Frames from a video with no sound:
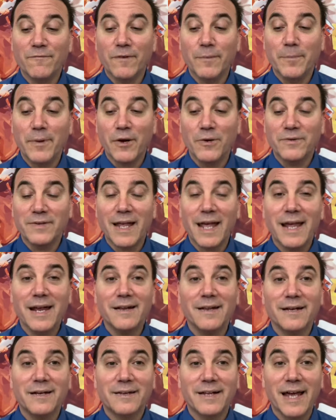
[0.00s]
from post
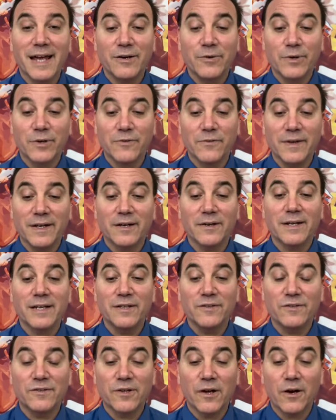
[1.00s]
8 in a 10-horse field,
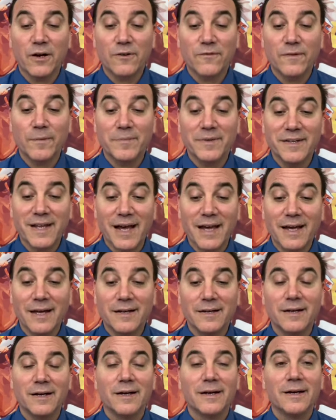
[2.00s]
he stalked from
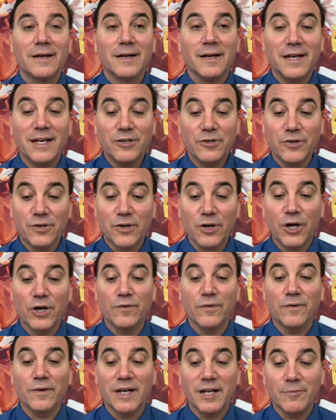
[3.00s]
second. He took
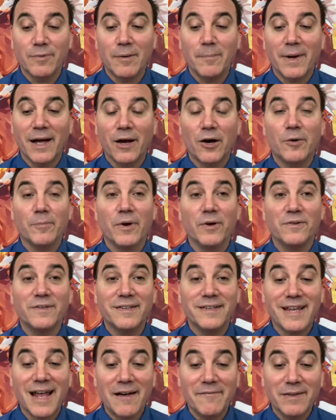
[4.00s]
over, and he won by
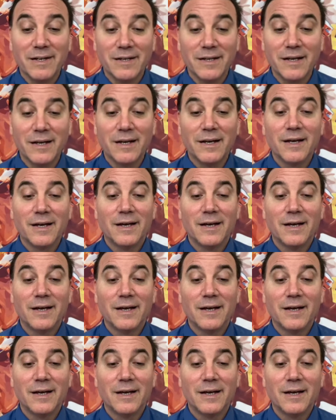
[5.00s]
almost 7.